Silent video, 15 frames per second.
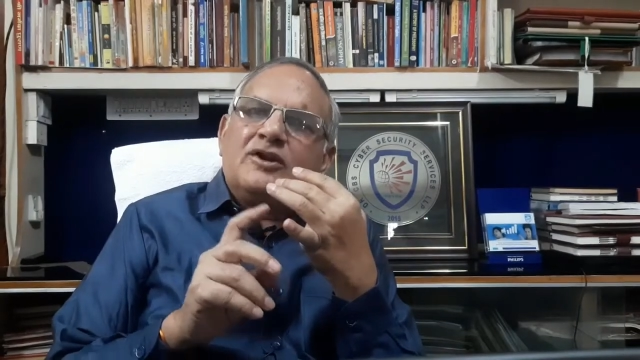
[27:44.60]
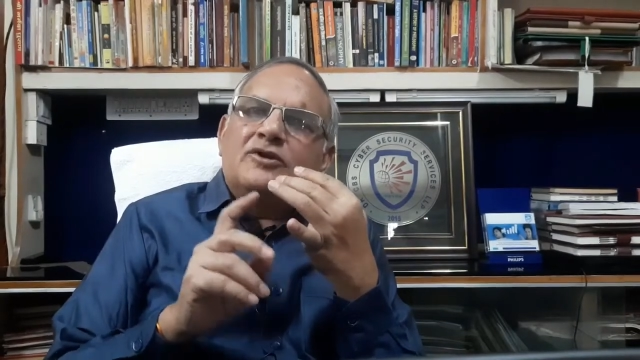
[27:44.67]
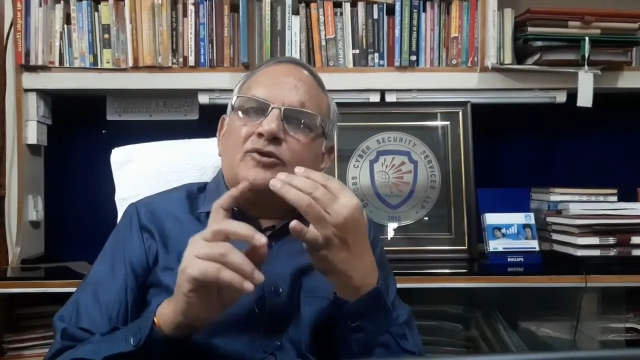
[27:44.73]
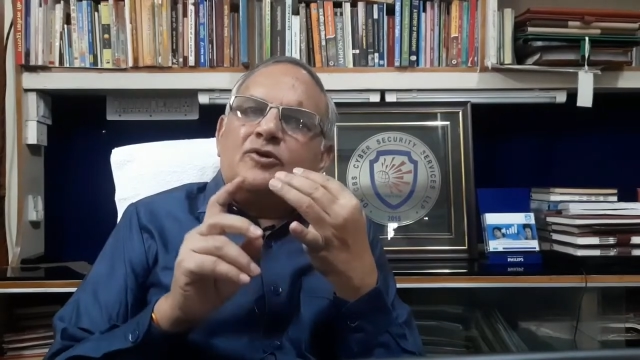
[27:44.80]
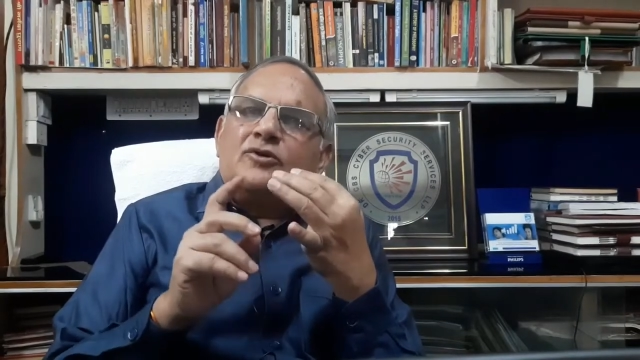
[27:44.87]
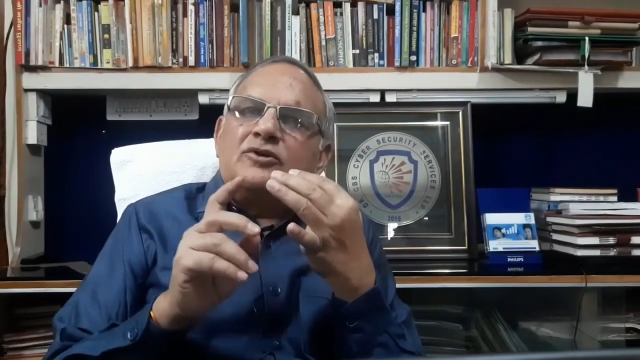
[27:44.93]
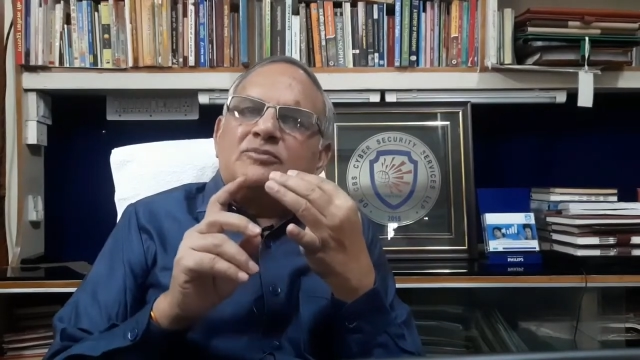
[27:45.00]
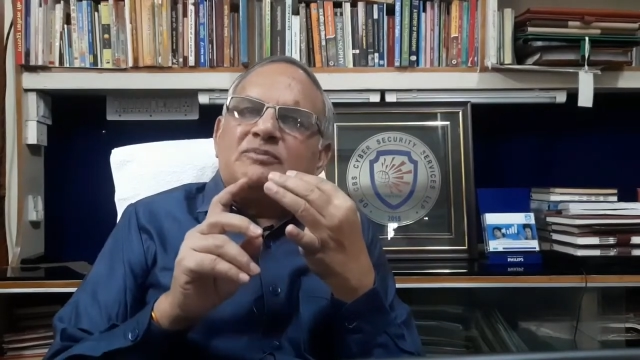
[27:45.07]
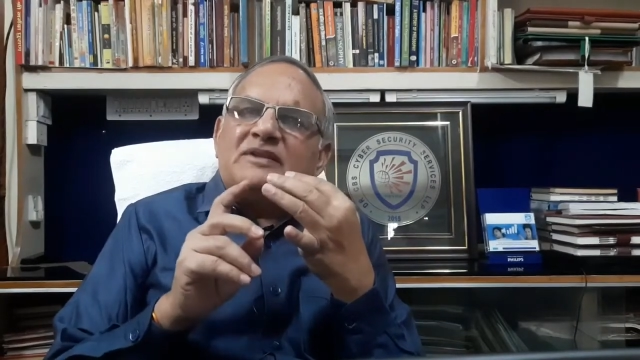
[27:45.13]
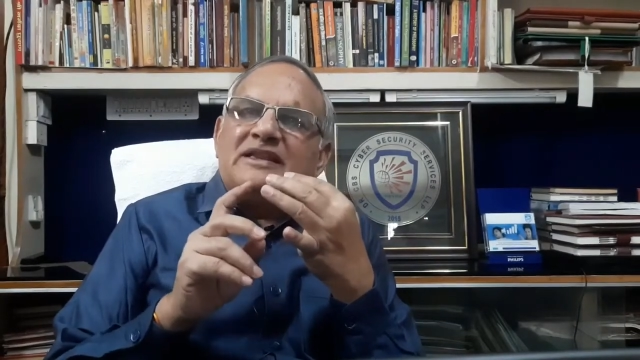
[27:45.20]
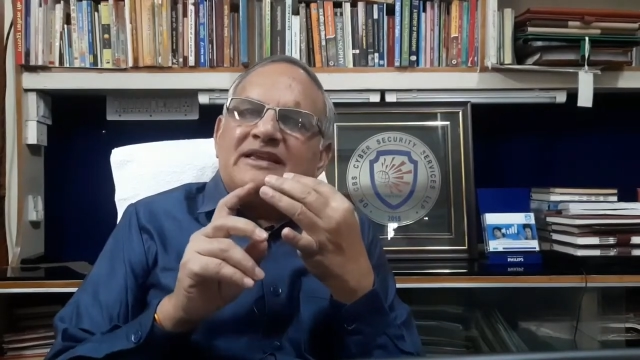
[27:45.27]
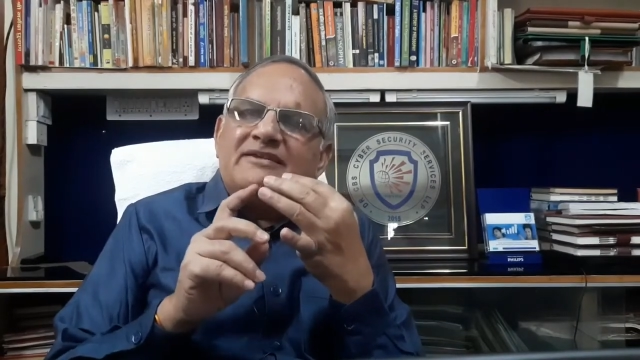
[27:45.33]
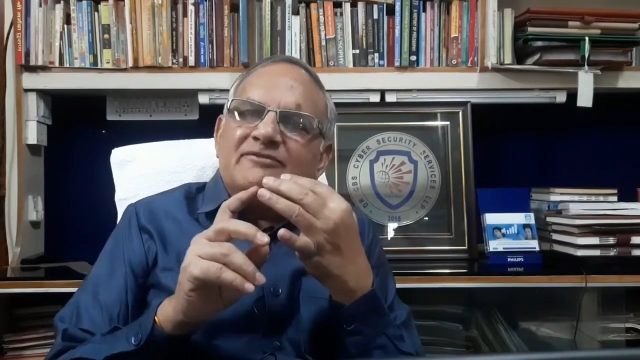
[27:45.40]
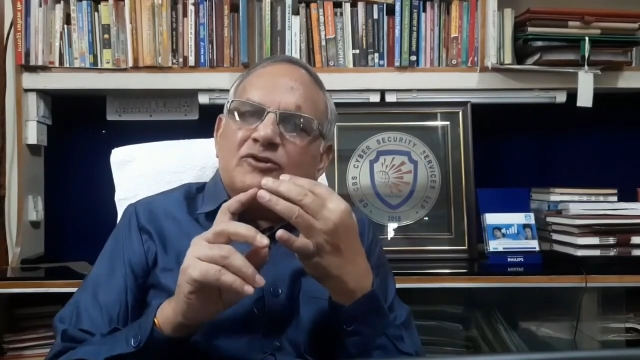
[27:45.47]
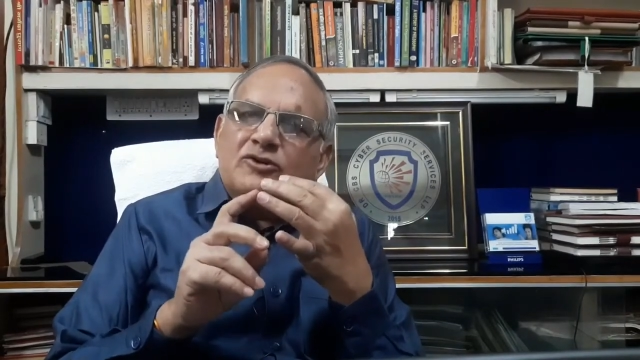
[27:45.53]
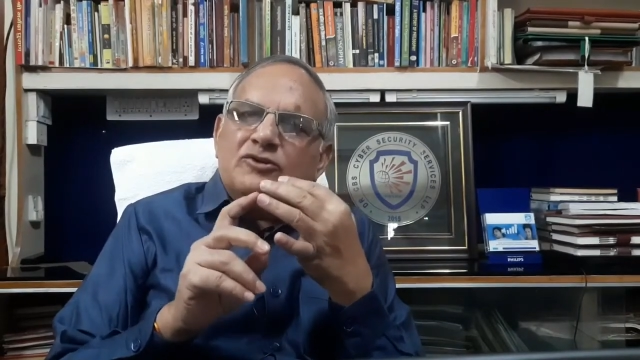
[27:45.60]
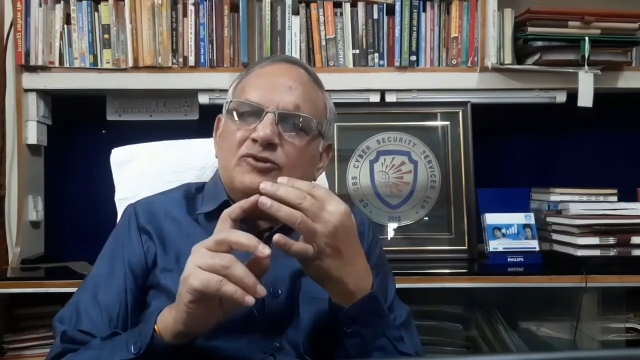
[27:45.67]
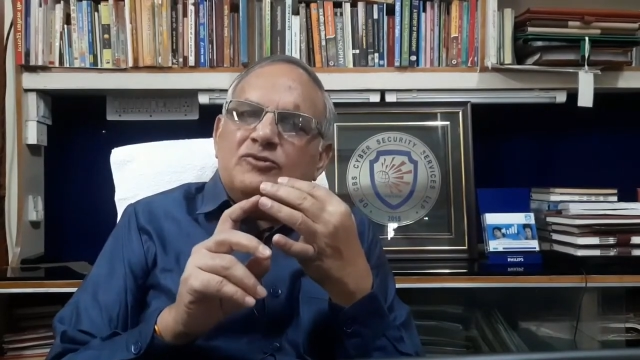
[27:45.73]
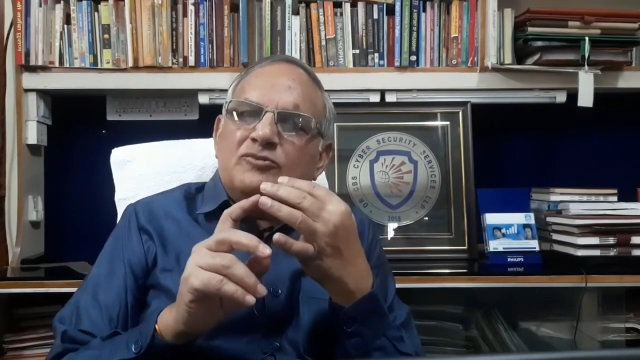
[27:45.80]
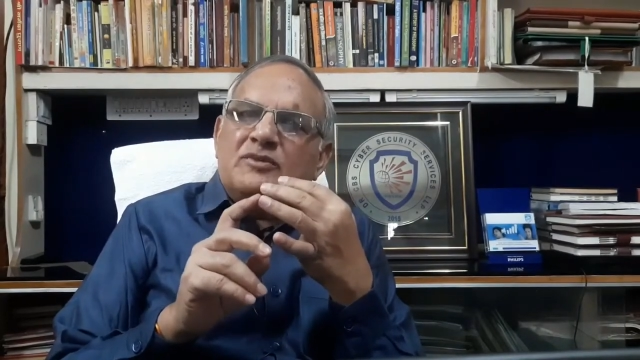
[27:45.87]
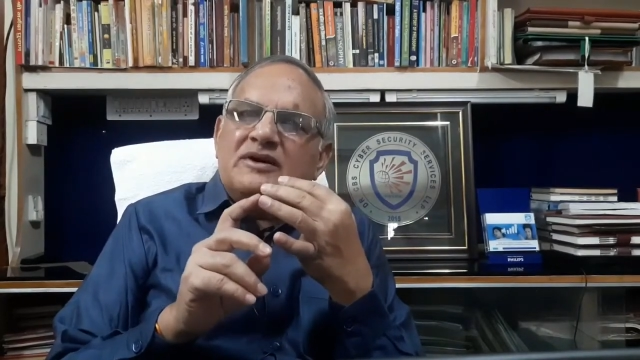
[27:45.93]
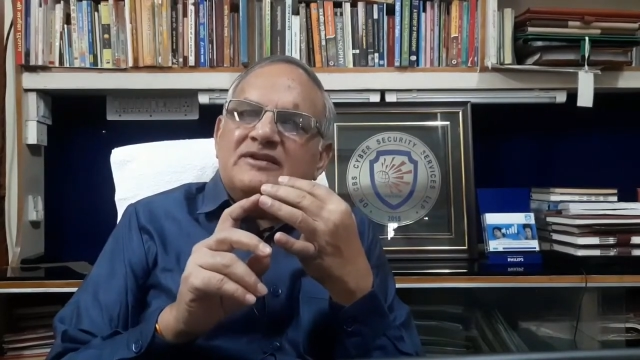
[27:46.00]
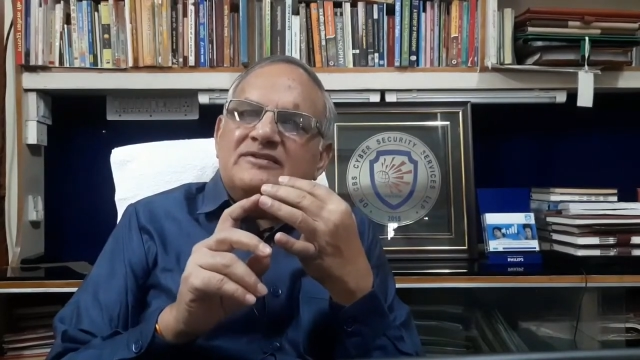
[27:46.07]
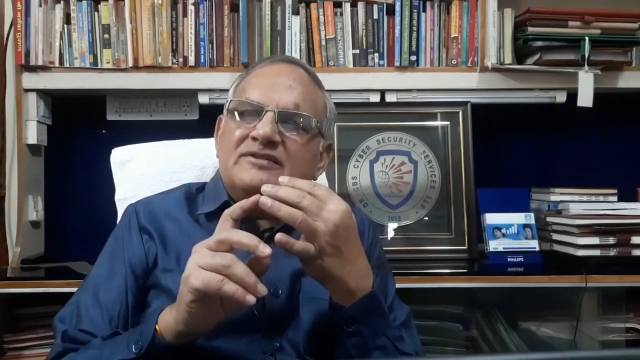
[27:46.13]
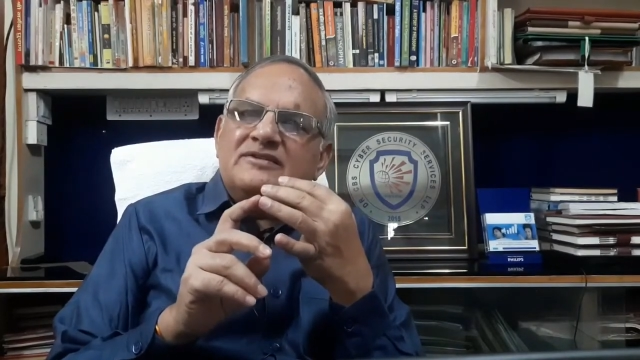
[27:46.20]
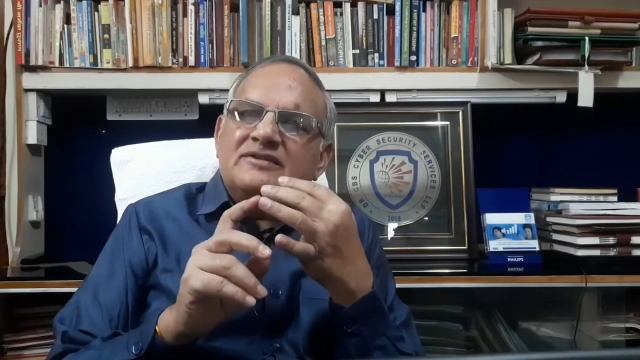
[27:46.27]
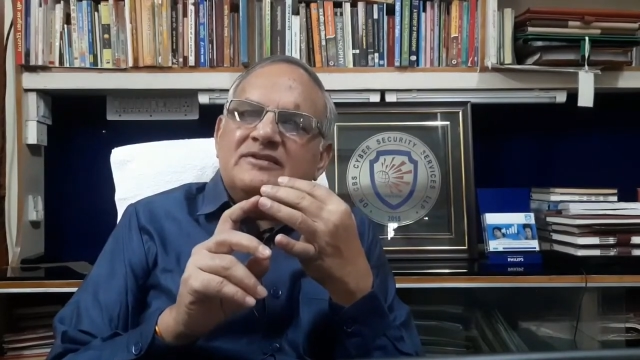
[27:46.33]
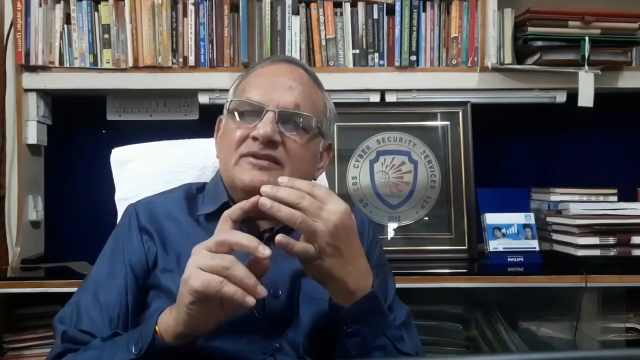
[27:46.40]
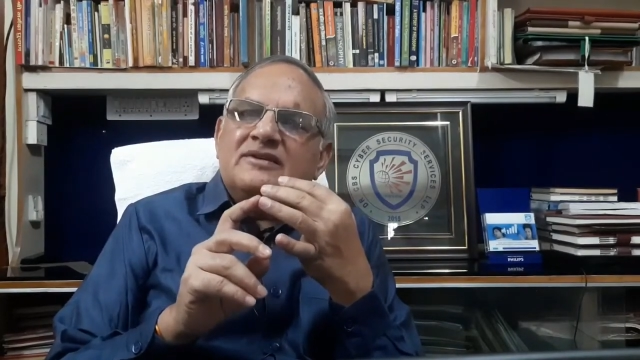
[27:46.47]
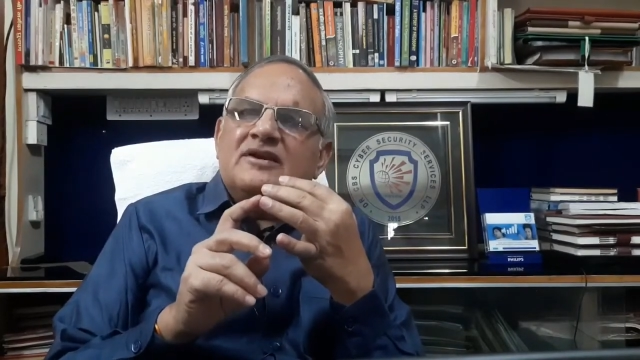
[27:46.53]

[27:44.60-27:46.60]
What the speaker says: Don't believe on rumors.